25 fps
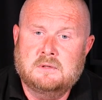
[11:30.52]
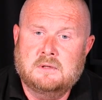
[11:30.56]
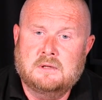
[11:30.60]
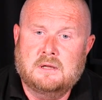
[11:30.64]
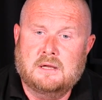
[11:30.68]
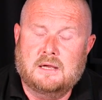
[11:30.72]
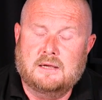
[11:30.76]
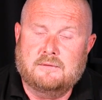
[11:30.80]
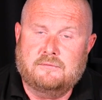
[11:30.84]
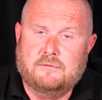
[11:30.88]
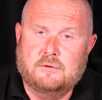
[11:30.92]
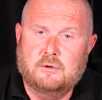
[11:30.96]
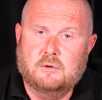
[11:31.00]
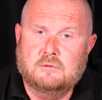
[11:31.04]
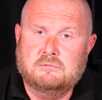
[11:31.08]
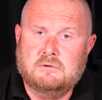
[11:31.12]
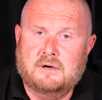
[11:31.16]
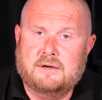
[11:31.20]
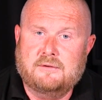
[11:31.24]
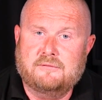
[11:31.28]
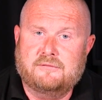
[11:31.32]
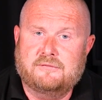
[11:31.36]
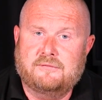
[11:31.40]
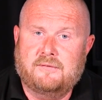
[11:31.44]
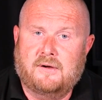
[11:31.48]
If you're
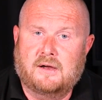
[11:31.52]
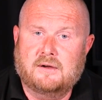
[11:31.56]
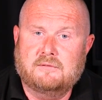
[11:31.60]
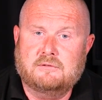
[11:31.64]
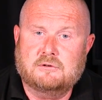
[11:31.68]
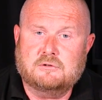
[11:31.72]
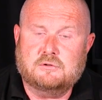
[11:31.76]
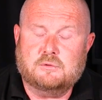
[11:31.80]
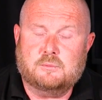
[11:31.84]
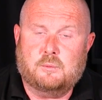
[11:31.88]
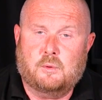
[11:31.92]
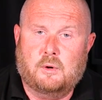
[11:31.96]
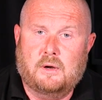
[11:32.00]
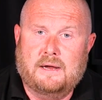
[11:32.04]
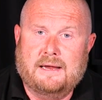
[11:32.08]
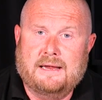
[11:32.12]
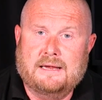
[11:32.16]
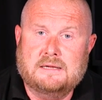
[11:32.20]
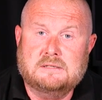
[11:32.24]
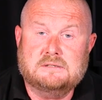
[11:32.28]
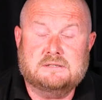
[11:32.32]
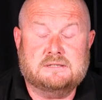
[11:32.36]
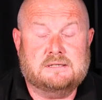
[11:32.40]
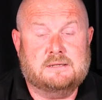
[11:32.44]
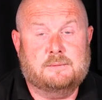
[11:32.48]
running 500 watt
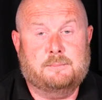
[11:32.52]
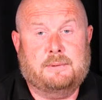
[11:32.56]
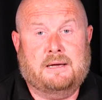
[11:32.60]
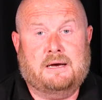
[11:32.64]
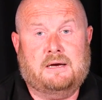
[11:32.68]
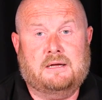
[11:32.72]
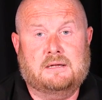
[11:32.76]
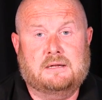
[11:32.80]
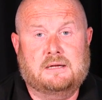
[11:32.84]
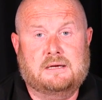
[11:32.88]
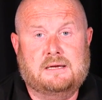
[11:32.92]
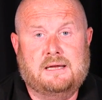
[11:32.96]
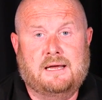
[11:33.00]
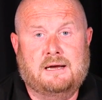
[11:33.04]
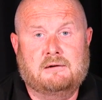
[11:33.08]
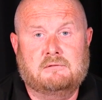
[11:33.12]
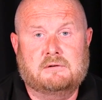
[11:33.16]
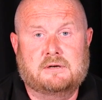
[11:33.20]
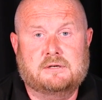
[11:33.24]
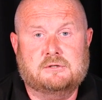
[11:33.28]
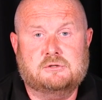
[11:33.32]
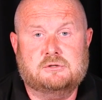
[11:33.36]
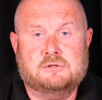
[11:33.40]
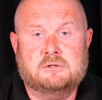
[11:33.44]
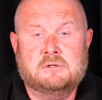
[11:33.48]
heads in the back of the
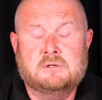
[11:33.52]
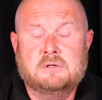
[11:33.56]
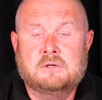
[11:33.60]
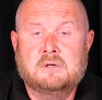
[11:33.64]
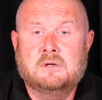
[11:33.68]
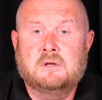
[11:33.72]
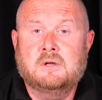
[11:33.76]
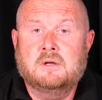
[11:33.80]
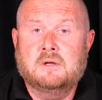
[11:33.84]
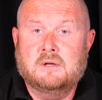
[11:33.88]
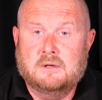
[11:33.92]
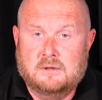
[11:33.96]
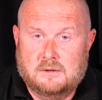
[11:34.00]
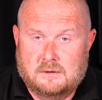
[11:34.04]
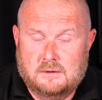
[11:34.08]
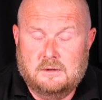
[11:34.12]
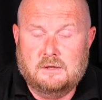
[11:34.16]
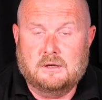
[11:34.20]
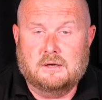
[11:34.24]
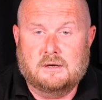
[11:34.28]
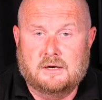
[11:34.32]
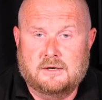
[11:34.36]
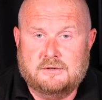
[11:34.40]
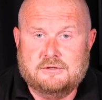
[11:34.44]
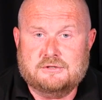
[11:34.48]
garage,
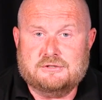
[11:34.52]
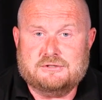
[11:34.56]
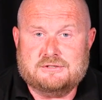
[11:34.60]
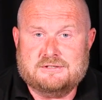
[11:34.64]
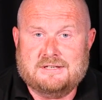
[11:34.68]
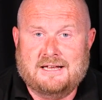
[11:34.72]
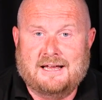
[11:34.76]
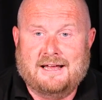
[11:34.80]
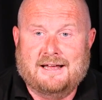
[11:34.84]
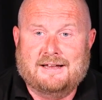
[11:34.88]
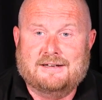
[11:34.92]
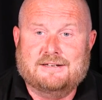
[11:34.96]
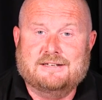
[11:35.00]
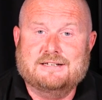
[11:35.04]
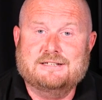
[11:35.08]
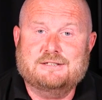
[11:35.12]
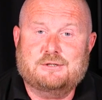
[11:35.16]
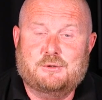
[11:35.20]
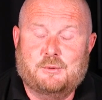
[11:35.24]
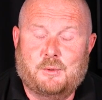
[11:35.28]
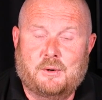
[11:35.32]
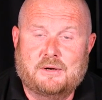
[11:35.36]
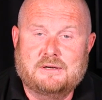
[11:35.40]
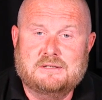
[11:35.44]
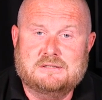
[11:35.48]
you'll understand it's
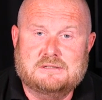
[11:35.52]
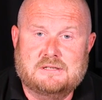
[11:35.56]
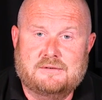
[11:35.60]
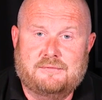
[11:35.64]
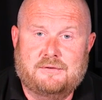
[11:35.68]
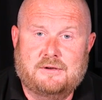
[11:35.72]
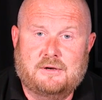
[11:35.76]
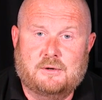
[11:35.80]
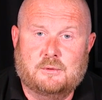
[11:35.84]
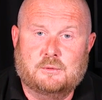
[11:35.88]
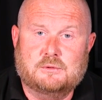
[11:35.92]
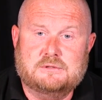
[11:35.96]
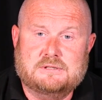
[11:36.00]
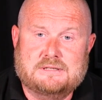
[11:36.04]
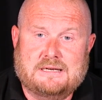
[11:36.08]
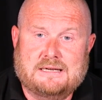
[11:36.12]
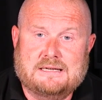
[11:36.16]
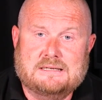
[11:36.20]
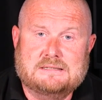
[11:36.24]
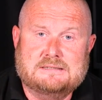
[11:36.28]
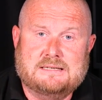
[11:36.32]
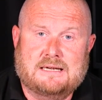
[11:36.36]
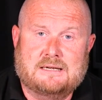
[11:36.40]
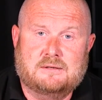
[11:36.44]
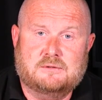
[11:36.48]
quite difficult to
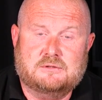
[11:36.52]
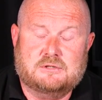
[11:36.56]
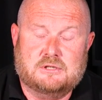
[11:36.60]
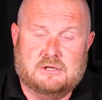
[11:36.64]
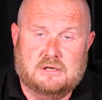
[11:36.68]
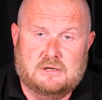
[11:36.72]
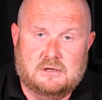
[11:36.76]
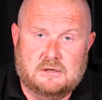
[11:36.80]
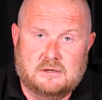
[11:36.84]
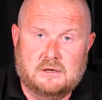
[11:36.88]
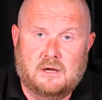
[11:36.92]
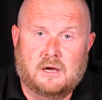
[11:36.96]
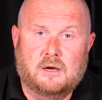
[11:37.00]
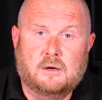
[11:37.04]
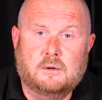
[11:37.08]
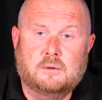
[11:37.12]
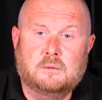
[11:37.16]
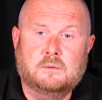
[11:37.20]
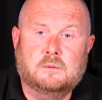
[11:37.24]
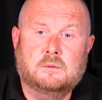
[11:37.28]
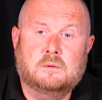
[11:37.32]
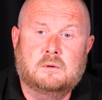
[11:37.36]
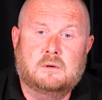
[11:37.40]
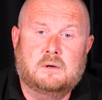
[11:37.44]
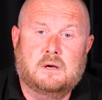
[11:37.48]
get down to
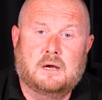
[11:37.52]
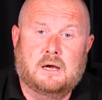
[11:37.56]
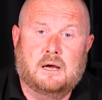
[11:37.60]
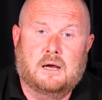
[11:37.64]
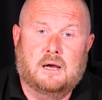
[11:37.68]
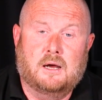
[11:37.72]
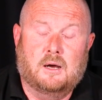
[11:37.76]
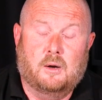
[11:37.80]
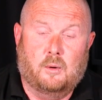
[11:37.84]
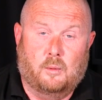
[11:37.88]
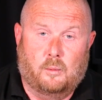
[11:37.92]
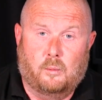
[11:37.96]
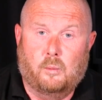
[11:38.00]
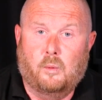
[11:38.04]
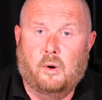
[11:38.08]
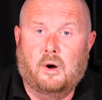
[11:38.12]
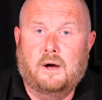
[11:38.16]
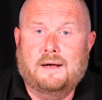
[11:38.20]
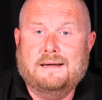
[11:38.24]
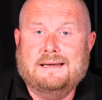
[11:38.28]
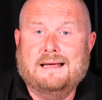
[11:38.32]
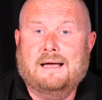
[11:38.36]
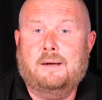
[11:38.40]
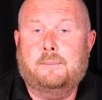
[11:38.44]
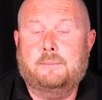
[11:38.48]
low or
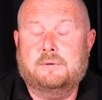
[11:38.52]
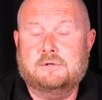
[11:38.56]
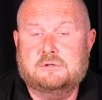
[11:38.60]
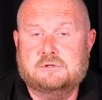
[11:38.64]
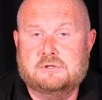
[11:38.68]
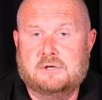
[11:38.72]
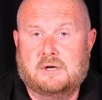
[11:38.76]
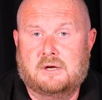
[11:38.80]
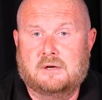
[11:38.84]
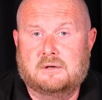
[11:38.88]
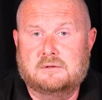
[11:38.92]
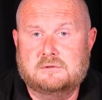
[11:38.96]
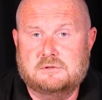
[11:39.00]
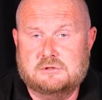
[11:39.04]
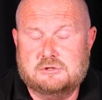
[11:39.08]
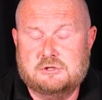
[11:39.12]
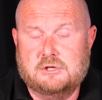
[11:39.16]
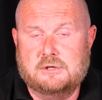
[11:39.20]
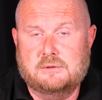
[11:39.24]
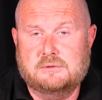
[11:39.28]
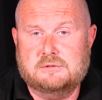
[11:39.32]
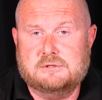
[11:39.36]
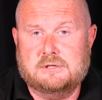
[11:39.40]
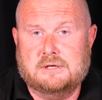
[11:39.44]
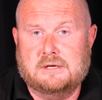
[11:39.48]
wide aperture
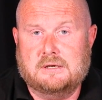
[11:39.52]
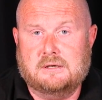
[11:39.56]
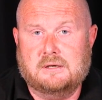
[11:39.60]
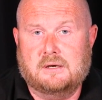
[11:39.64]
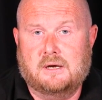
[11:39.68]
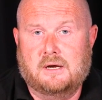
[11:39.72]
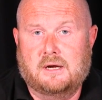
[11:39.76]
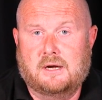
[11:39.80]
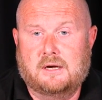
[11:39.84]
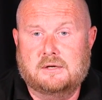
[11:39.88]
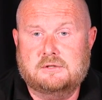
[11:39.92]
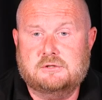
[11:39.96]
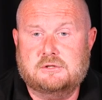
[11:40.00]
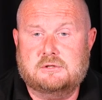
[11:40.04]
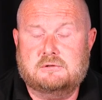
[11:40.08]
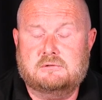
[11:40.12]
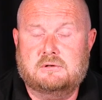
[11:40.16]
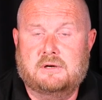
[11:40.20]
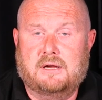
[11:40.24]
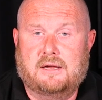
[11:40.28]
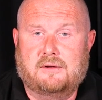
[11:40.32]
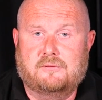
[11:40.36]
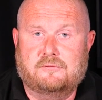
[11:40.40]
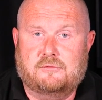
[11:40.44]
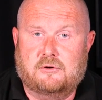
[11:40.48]
shooting to
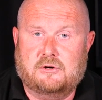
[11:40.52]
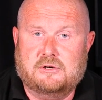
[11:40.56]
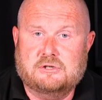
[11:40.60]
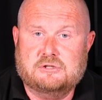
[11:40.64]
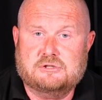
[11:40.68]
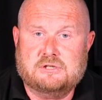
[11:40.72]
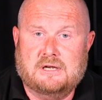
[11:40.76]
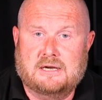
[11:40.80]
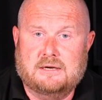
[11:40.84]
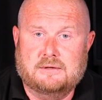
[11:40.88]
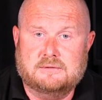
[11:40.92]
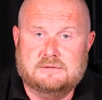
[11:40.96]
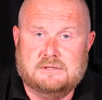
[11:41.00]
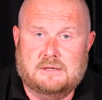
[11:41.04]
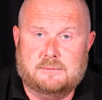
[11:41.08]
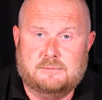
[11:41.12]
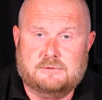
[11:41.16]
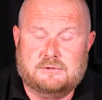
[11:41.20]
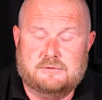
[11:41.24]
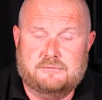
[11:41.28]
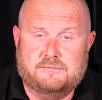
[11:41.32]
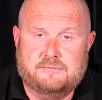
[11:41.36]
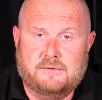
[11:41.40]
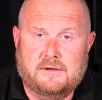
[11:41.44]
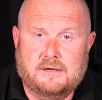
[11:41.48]
create very shallow depth
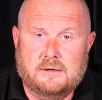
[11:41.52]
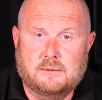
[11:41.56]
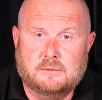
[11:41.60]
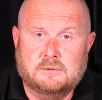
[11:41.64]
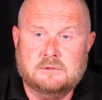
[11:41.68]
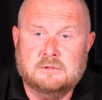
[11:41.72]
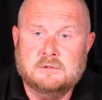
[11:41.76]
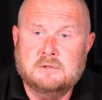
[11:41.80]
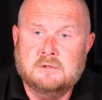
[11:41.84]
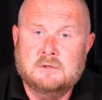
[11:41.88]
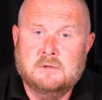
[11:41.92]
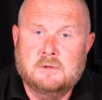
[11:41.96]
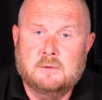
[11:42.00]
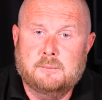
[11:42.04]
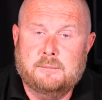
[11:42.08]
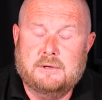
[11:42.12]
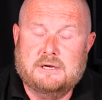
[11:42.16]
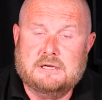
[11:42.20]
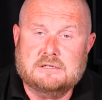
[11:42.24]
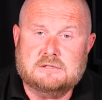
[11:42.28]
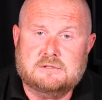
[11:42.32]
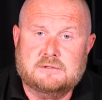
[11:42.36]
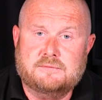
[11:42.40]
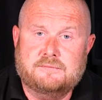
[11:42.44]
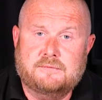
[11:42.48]
of field,
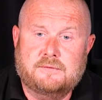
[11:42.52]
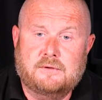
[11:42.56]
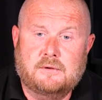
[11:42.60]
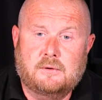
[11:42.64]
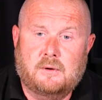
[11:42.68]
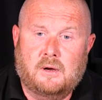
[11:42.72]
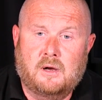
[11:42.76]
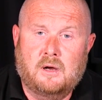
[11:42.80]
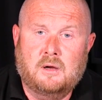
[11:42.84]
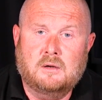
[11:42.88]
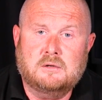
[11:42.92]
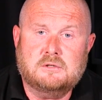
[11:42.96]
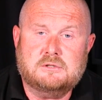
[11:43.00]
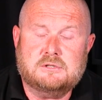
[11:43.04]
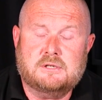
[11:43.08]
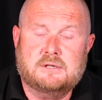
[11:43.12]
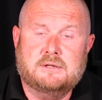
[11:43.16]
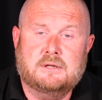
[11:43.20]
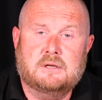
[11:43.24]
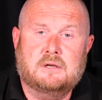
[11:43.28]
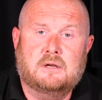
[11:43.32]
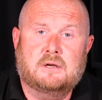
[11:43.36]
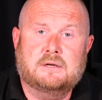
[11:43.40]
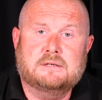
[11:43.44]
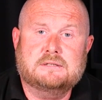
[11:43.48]
because if you can't turn
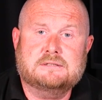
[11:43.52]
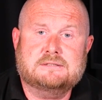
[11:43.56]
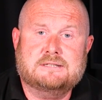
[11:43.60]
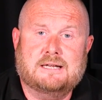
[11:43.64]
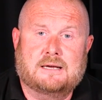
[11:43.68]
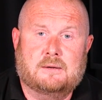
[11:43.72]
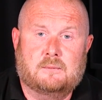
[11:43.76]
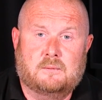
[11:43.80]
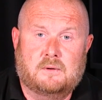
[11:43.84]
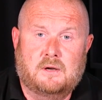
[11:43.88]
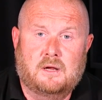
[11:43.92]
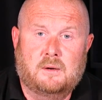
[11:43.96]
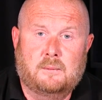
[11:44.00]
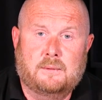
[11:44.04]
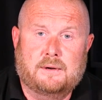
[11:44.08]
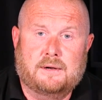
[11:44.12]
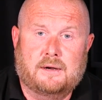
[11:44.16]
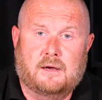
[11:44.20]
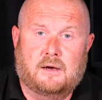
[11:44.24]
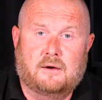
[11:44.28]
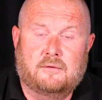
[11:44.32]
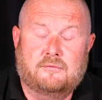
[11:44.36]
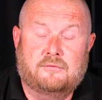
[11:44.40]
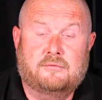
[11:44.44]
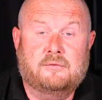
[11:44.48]
the lights down low
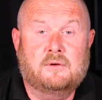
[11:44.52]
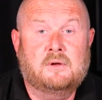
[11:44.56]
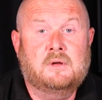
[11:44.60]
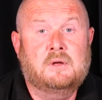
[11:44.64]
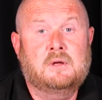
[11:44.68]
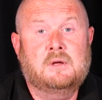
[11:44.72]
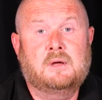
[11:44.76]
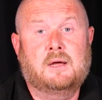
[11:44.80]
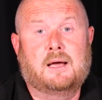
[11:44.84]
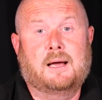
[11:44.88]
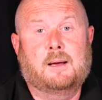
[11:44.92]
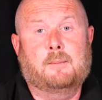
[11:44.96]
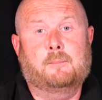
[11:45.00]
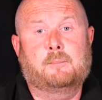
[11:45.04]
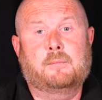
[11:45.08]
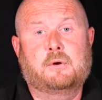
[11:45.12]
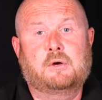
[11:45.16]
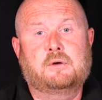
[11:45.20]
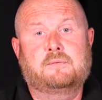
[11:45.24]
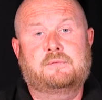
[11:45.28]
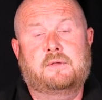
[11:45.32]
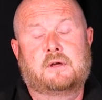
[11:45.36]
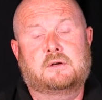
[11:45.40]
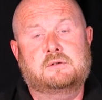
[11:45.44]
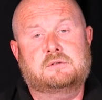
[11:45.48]
enough and
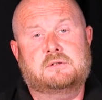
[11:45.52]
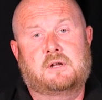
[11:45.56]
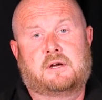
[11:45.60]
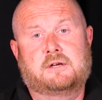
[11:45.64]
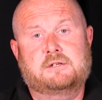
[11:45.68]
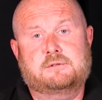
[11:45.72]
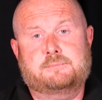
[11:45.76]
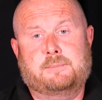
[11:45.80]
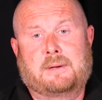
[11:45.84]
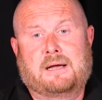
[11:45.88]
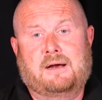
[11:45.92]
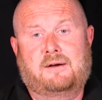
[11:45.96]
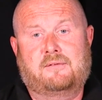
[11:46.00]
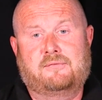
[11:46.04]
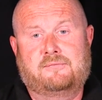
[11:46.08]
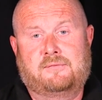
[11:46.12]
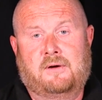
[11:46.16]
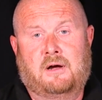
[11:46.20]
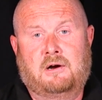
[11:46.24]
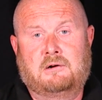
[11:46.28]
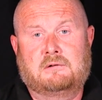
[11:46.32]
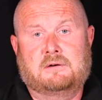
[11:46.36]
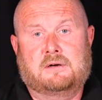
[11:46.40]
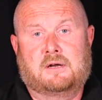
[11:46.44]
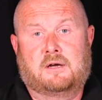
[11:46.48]
move those lights back
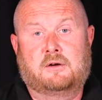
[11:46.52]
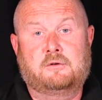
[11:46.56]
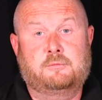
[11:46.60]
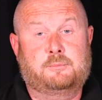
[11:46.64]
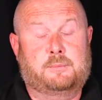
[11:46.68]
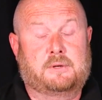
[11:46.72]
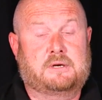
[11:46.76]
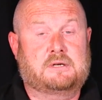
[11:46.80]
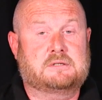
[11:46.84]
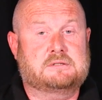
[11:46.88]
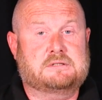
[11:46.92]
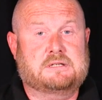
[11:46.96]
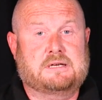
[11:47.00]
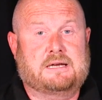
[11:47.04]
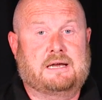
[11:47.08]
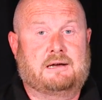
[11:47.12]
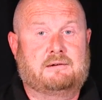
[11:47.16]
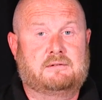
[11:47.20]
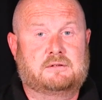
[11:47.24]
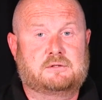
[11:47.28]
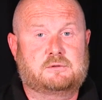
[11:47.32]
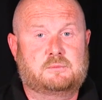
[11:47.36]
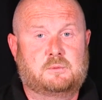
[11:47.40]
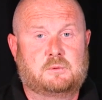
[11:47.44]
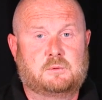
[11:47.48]
far enough because the
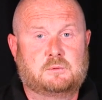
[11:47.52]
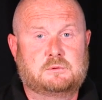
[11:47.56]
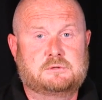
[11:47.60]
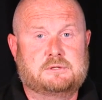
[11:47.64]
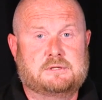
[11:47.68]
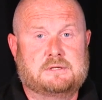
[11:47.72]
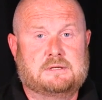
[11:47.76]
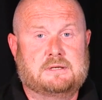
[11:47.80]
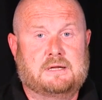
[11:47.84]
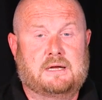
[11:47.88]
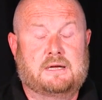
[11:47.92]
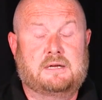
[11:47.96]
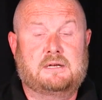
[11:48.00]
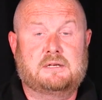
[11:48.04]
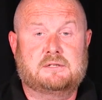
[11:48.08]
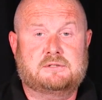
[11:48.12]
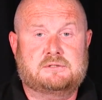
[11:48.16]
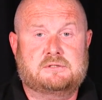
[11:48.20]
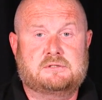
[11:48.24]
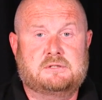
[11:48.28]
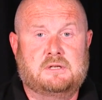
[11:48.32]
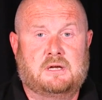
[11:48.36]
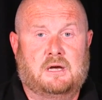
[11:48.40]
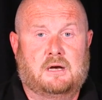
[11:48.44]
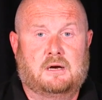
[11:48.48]
garage wall's in there, you're
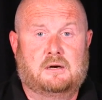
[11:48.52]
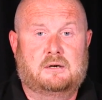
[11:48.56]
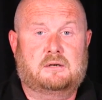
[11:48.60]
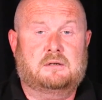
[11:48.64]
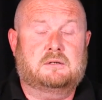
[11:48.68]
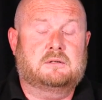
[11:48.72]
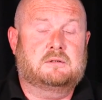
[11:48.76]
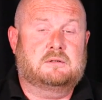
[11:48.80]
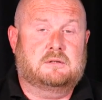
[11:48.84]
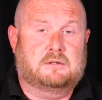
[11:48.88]
stuck.